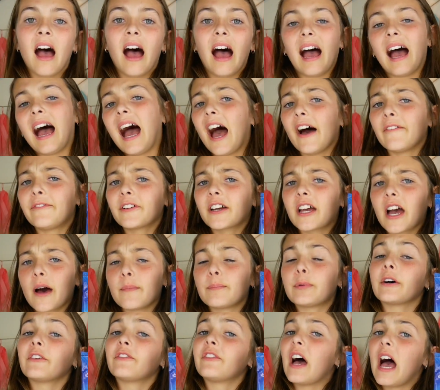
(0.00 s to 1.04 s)
A 1/2
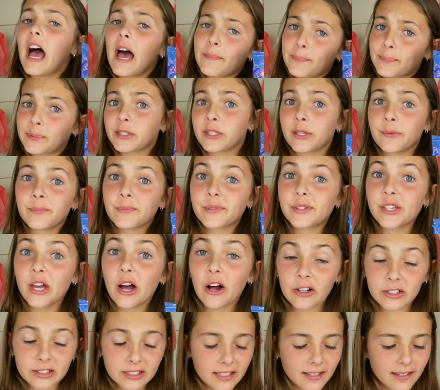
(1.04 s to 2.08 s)
cup of Epsom
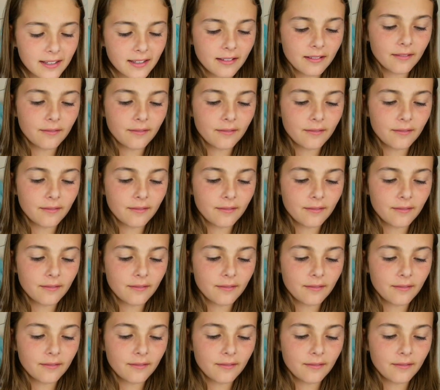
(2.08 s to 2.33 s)
salt.